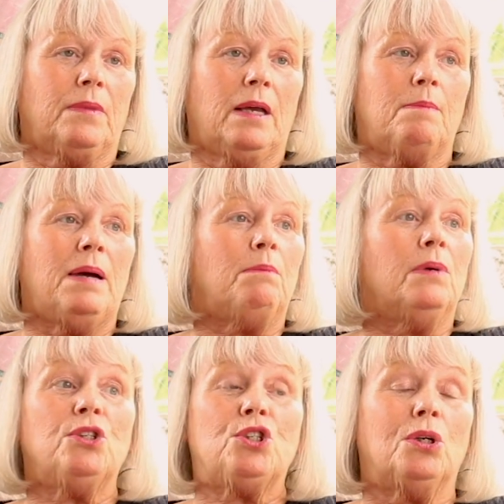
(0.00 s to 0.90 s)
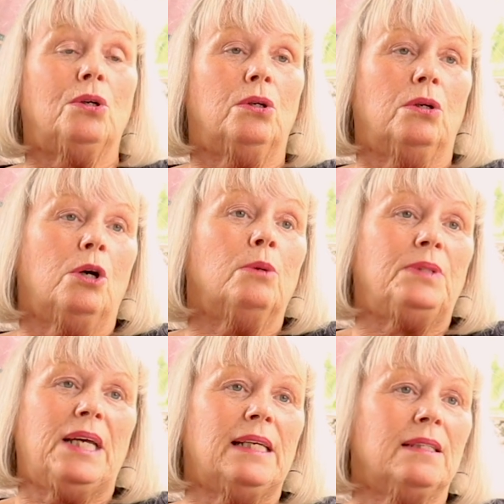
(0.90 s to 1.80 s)
amendments or
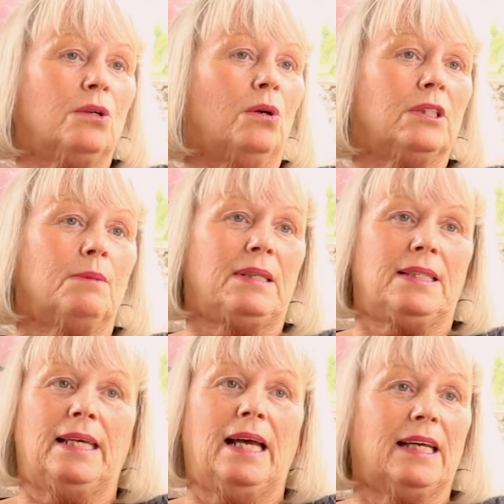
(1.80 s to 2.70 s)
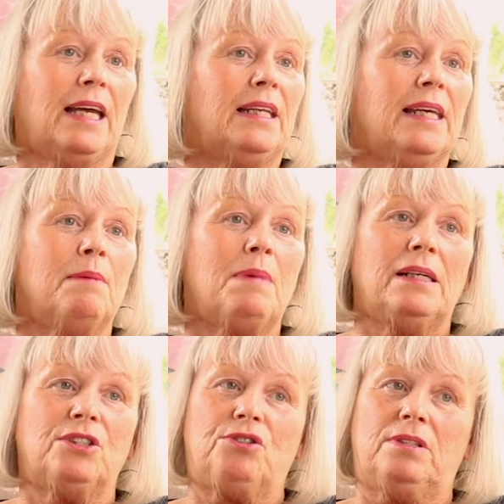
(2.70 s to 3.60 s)
updates automatically. I get an
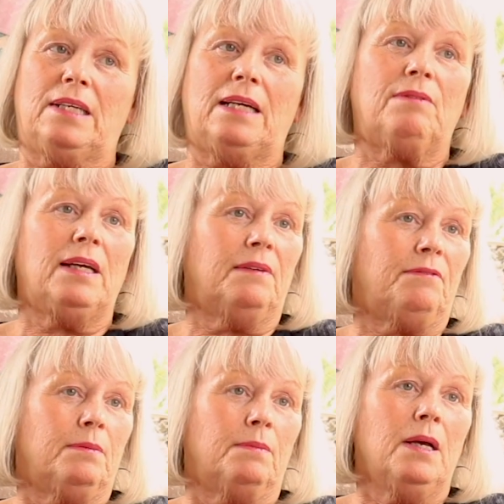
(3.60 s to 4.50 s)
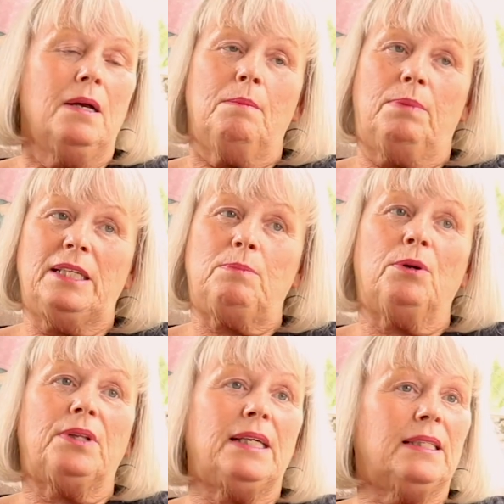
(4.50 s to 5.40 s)
email directly from, please
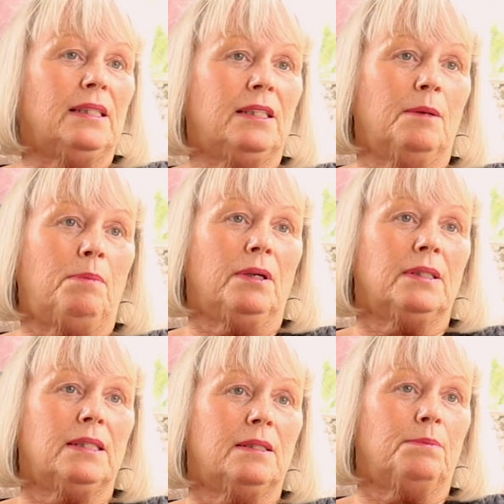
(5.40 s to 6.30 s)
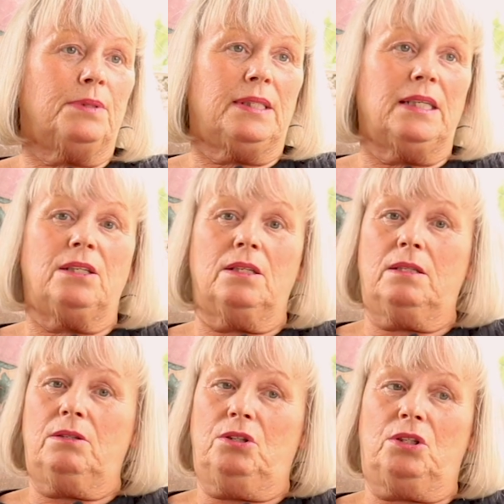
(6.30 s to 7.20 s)
put these into your policies and
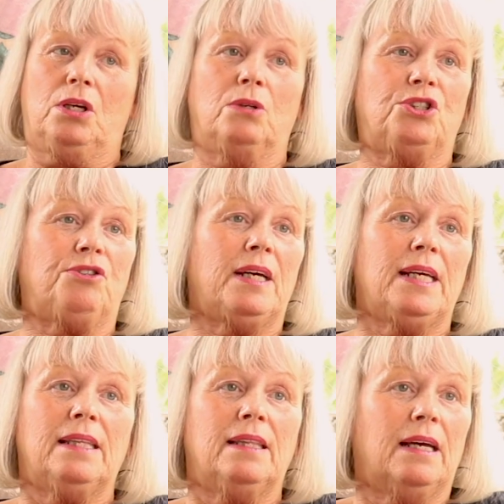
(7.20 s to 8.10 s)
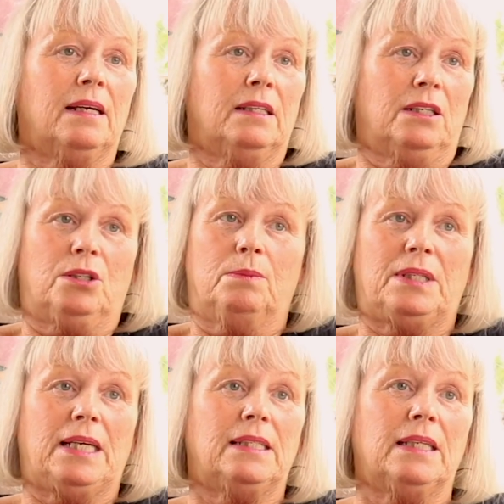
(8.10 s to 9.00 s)
procedures. Just go straight in there, it's
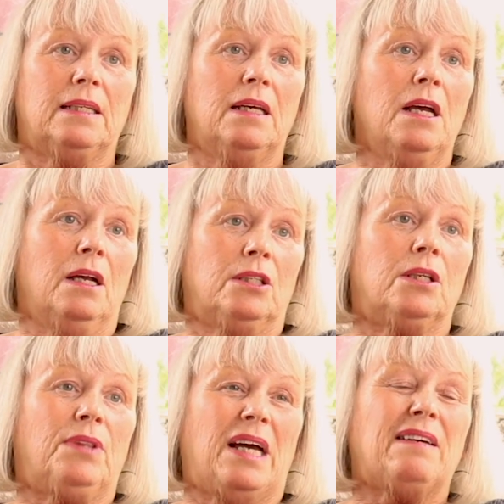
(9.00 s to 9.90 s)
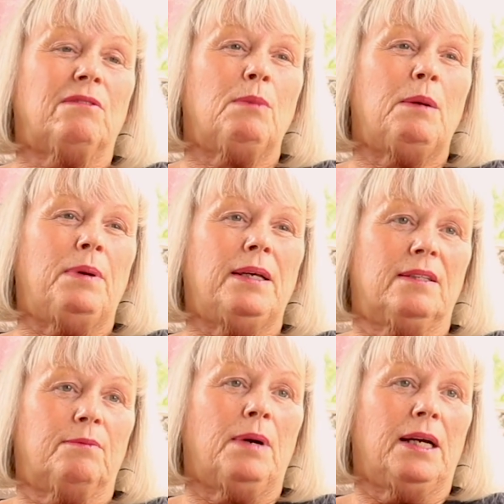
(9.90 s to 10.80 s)
updated. So that gives me
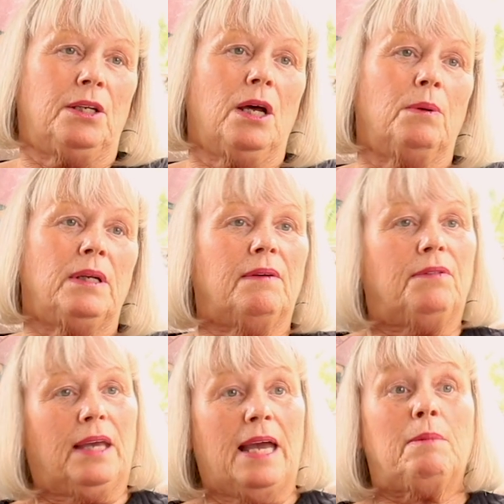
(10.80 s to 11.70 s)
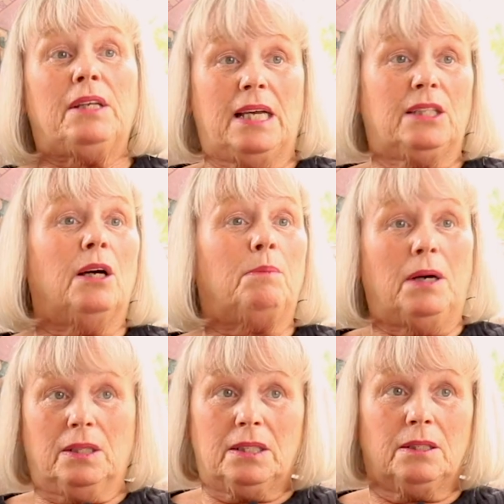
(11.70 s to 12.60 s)
peace of mind knowing if they came in, yes, our
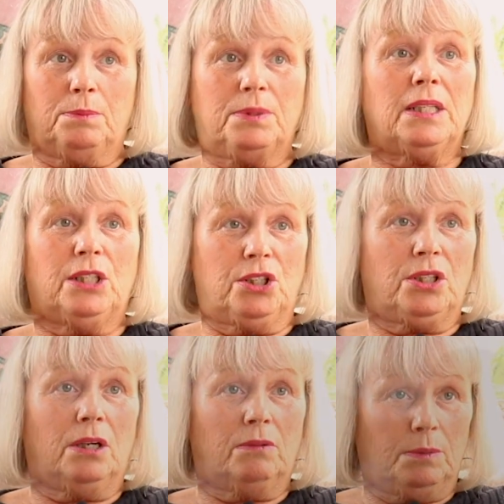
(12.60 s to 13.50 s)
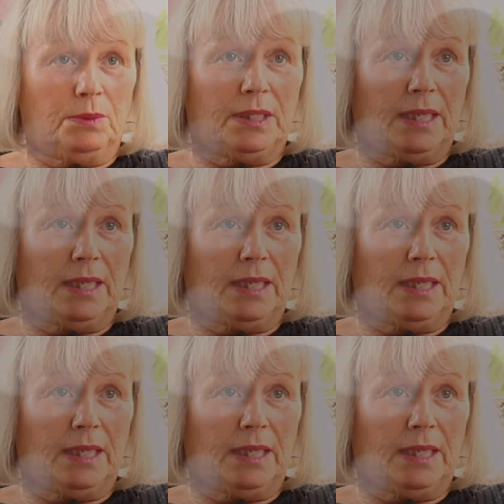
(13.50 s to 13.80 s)
policies and procedures are up to